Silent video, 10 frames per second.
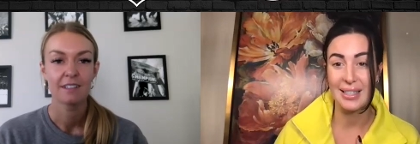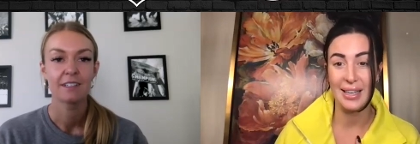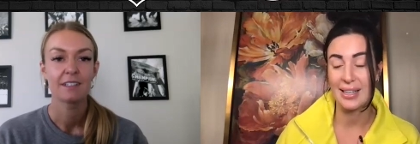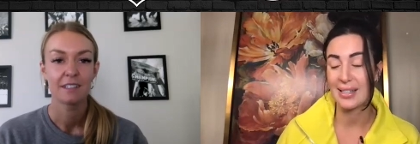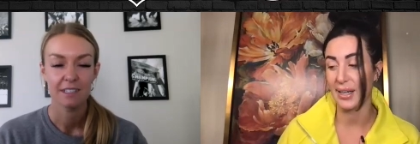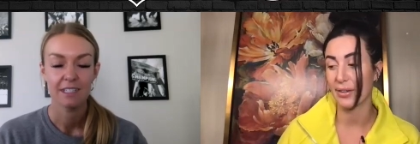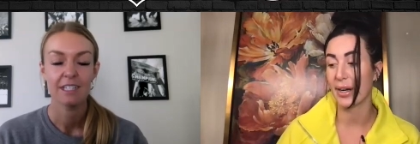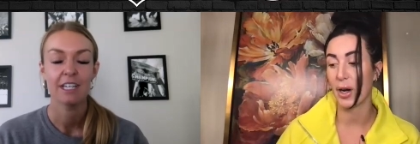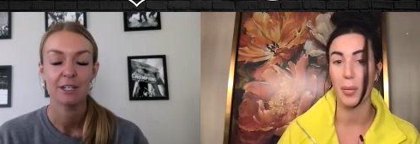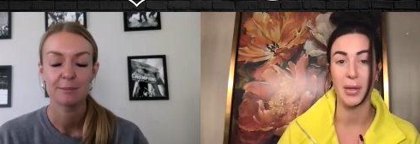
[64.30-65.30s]
Speaker 1: it, has sounded.
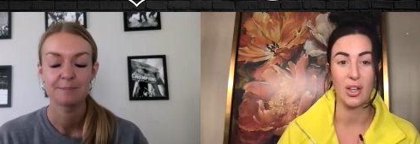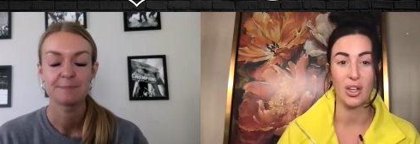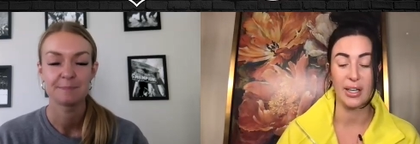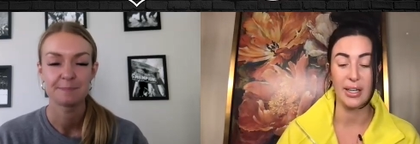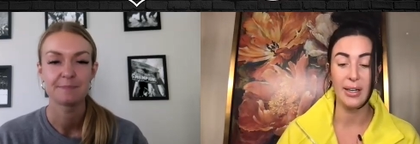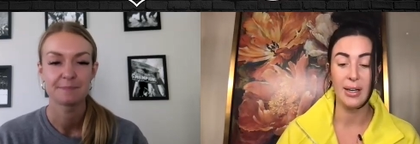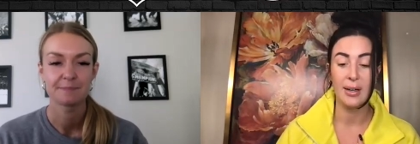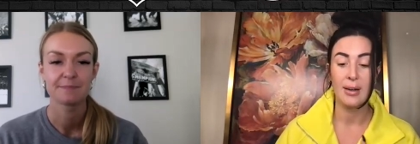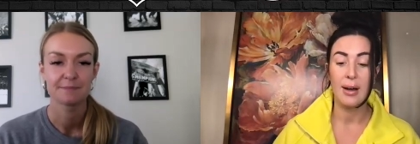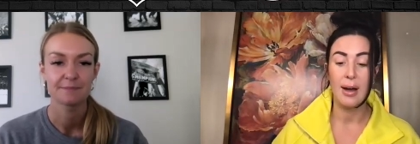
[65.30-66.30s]
Yeah. all good.
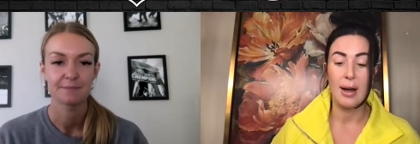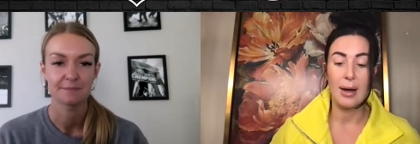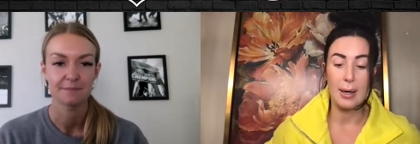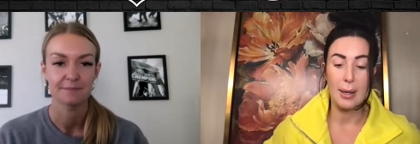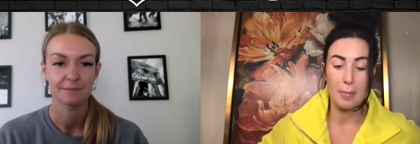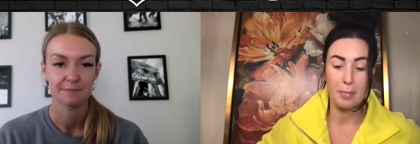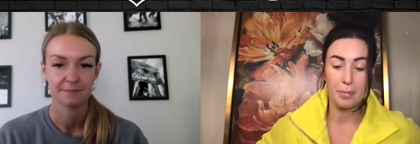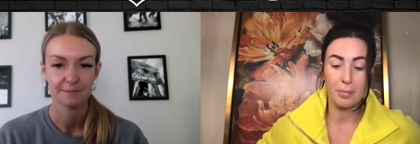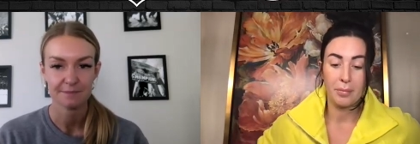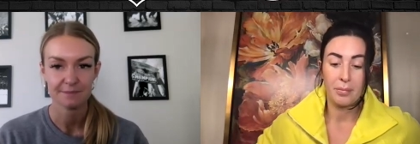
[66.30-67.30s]
Um
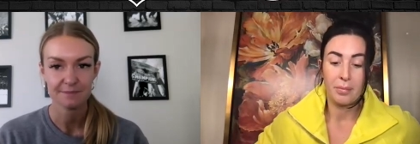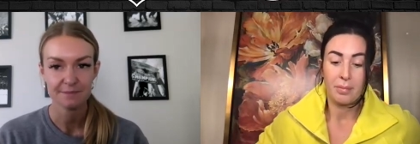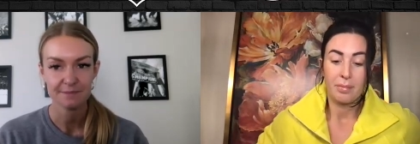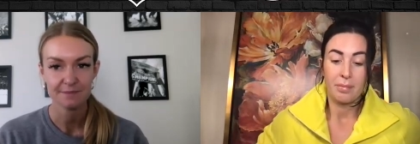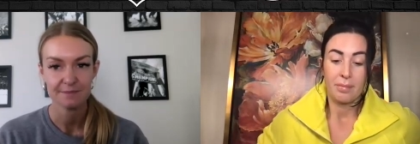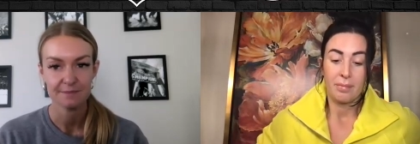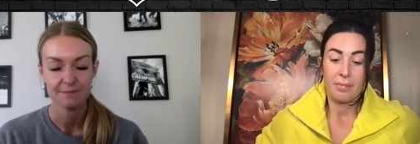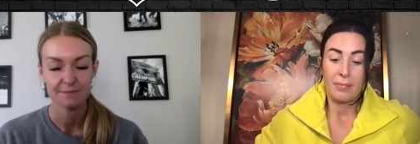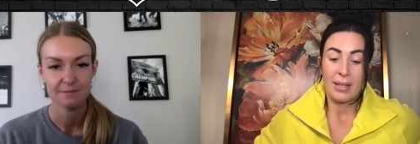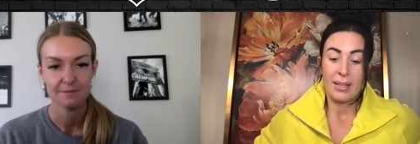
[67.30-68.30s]

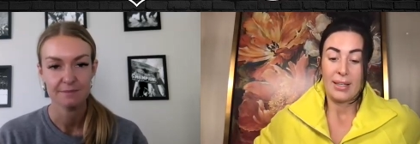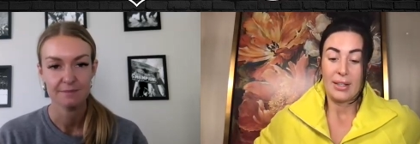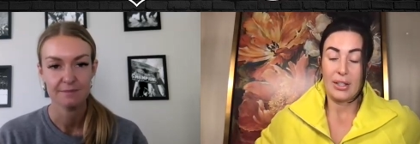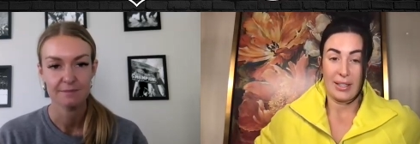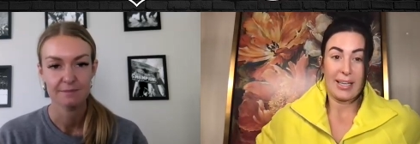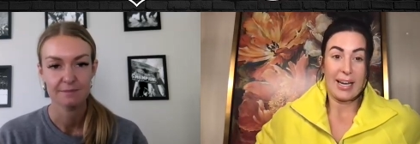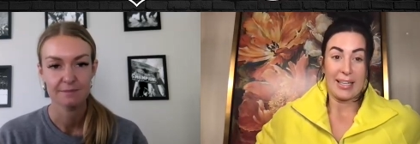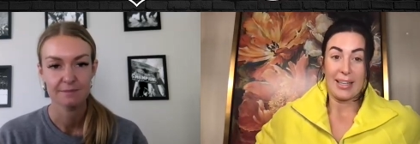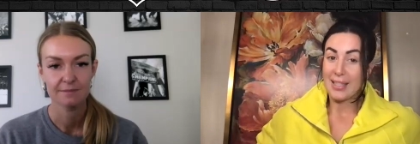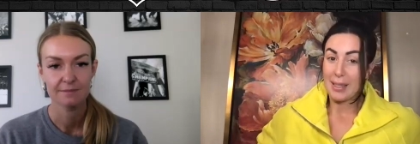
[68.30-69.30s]
look, Katy,
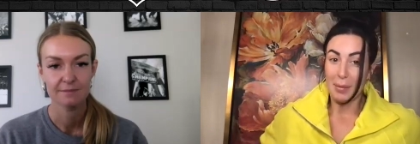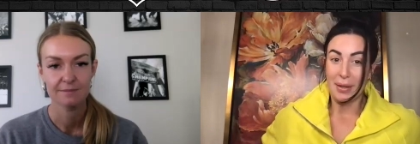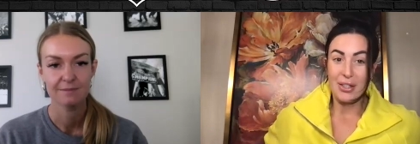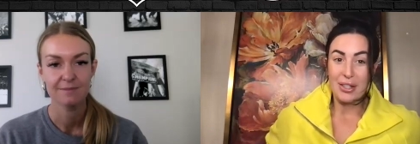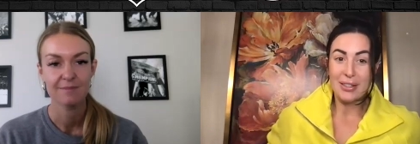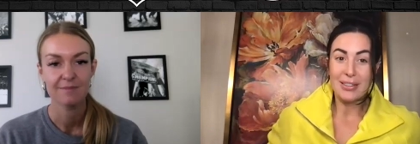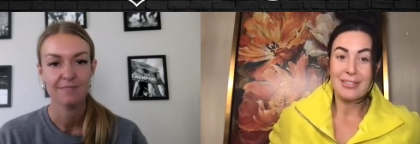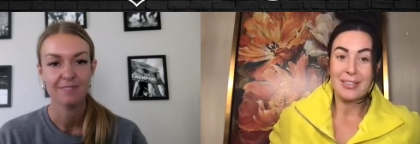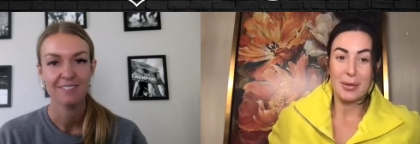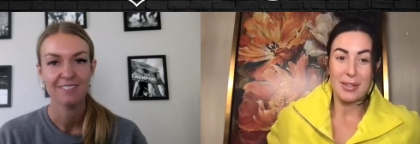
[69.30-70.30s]
last time we played you,
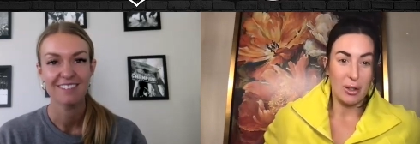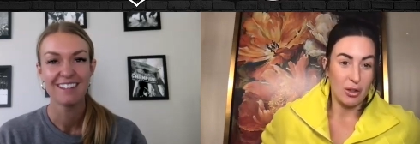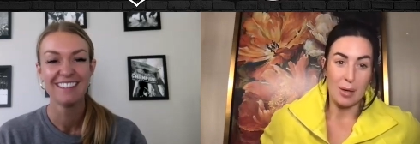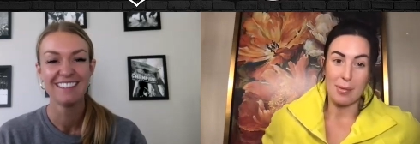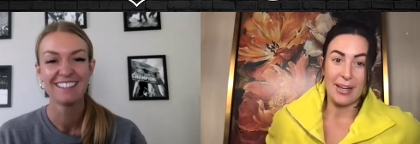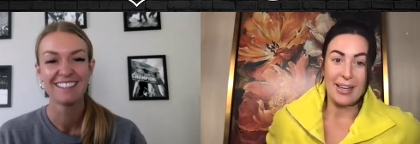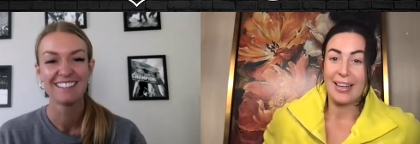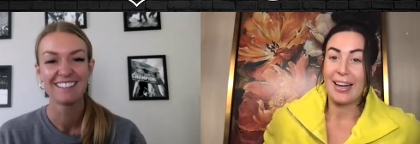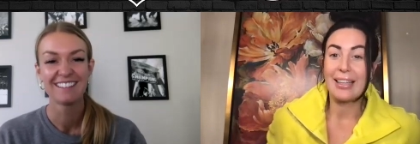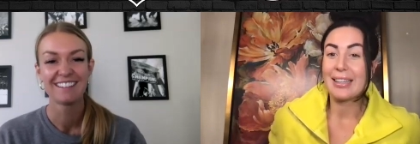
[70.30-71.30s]
there was no Ja Morant.
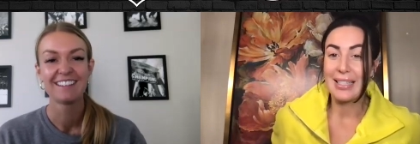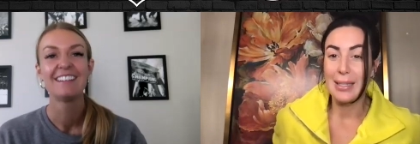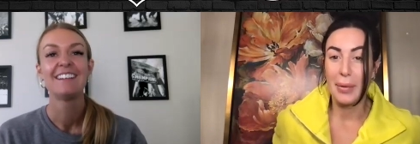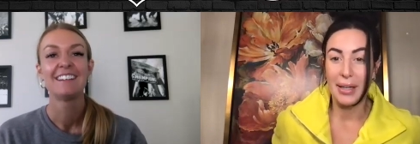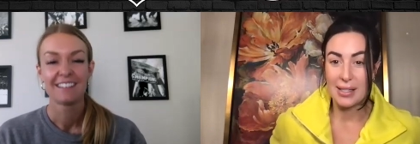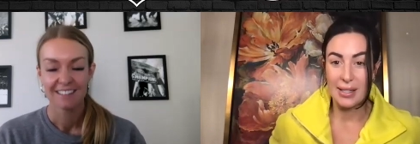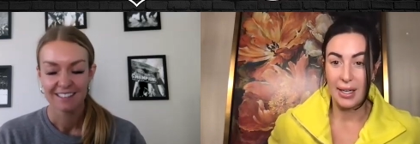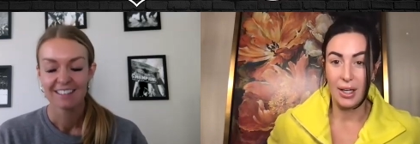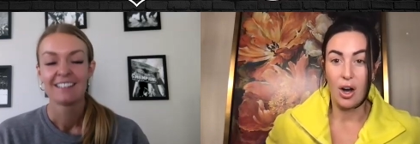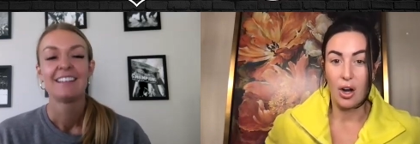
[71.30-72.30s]
And I think that's the biggest
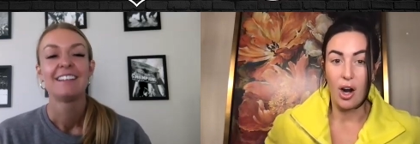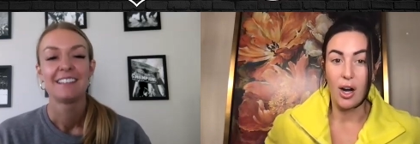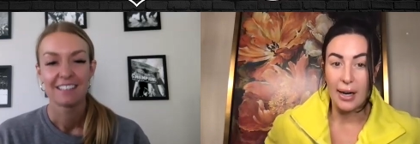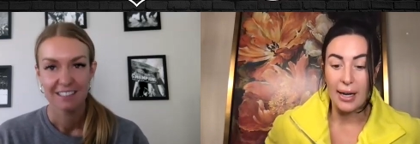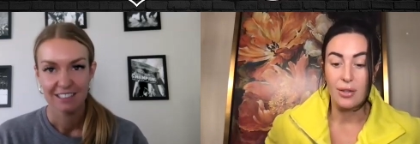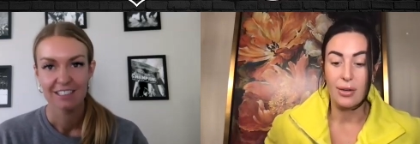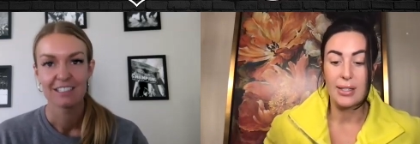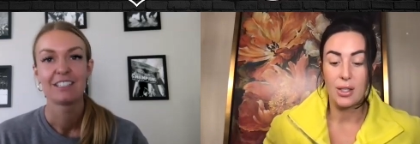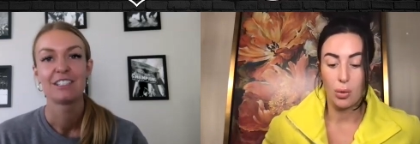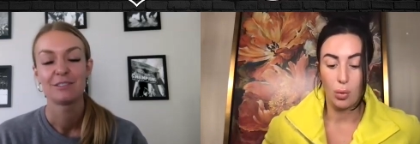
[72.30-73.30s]
thing on our end,
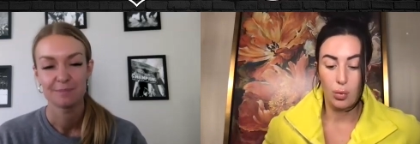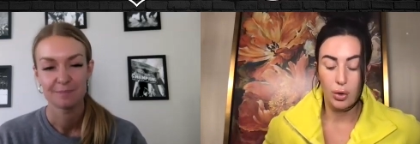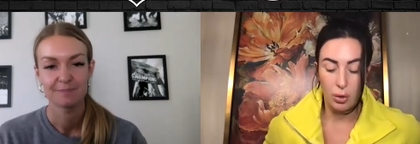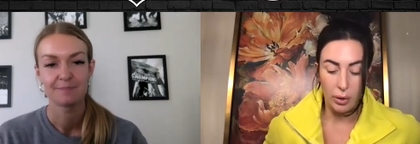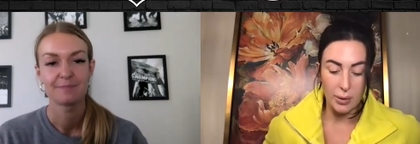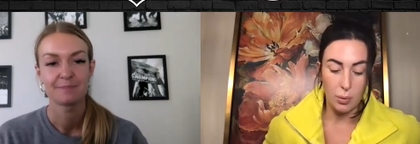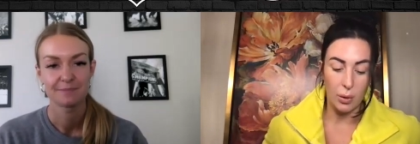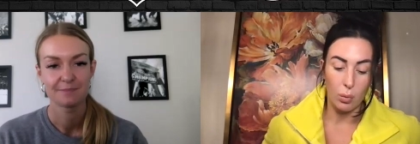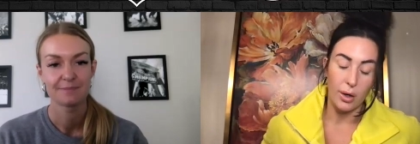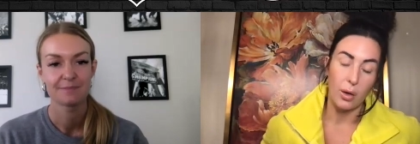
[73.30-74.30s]
right? So you guys
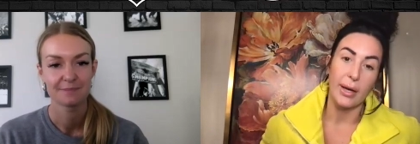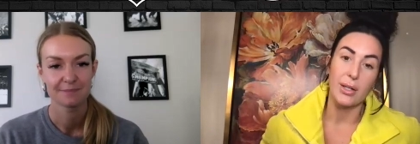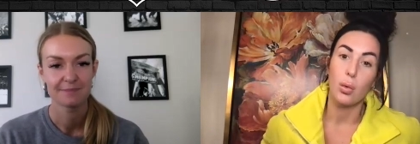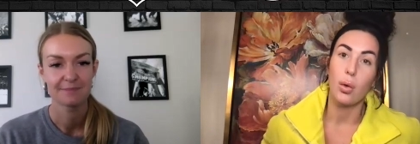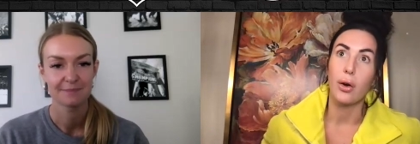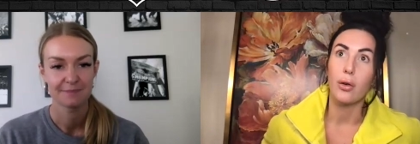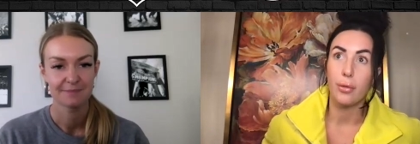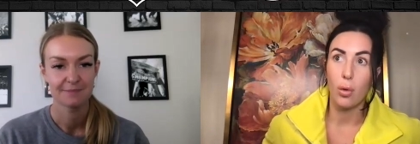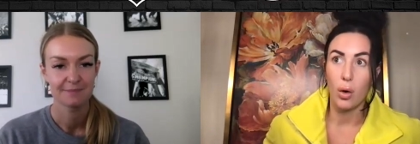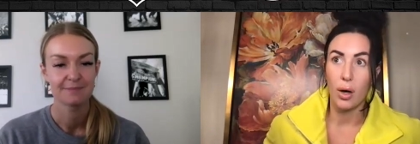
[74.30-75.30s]
won 108 to
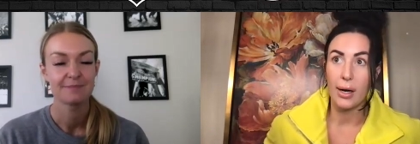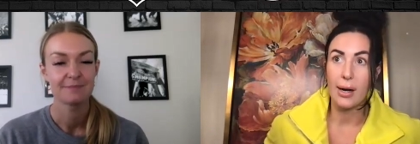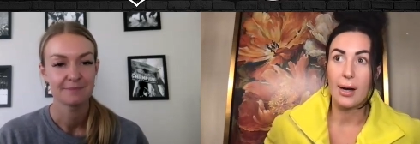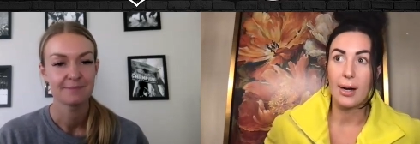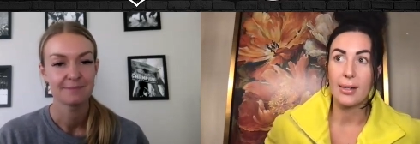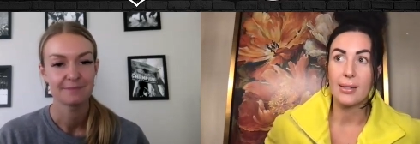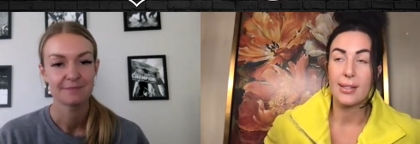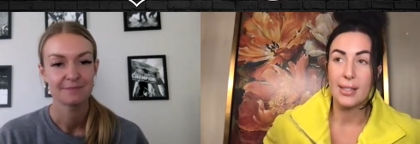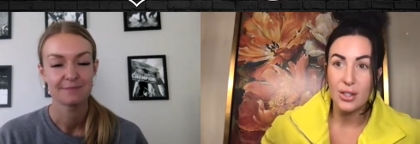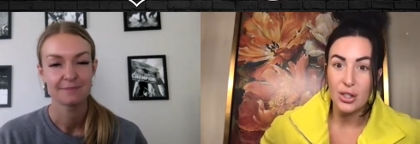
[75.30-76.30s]
104. Uh,
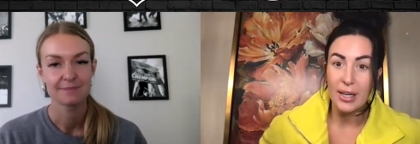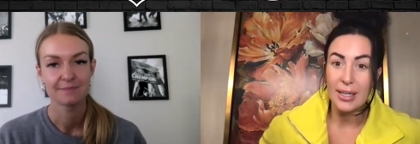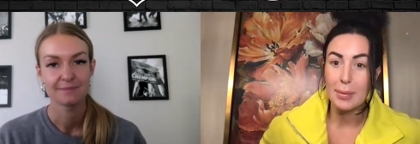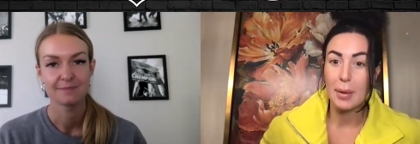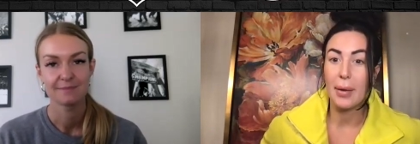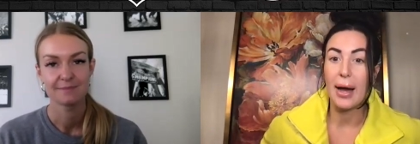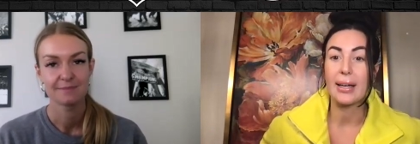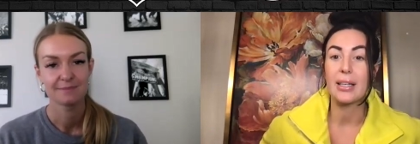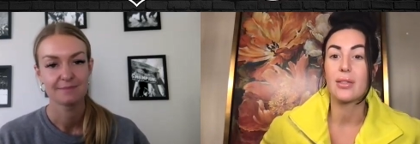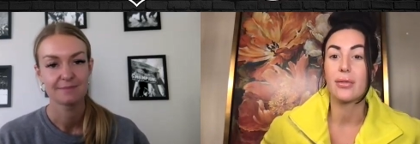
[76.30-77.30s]
since Ja has been back,
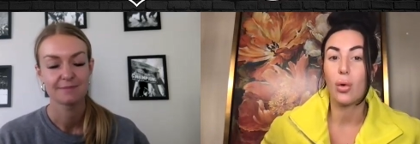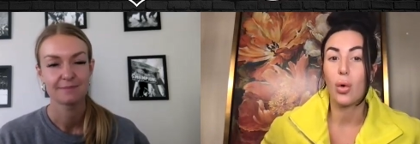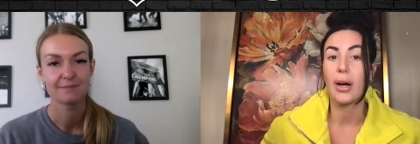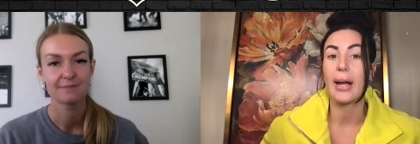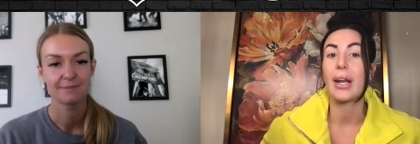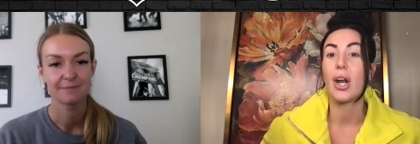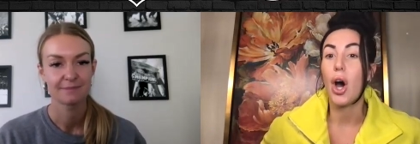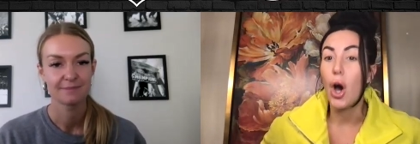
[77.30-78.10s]
he's 4 and